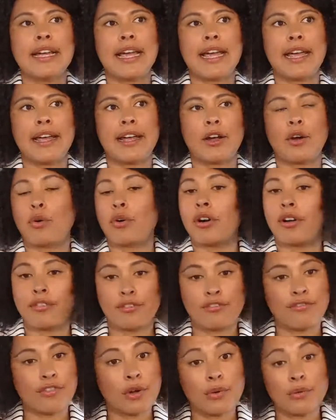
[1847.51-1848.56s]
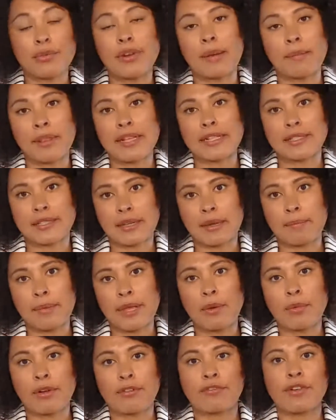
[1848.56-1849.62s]
Uh, or on the phone, I mean, that's a
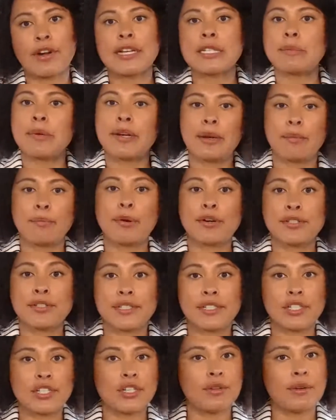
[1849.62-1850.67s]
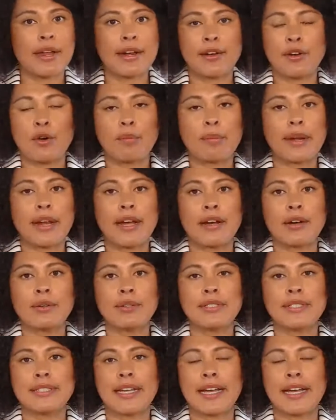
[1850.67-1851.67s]
big one for us, but in person too at an open house.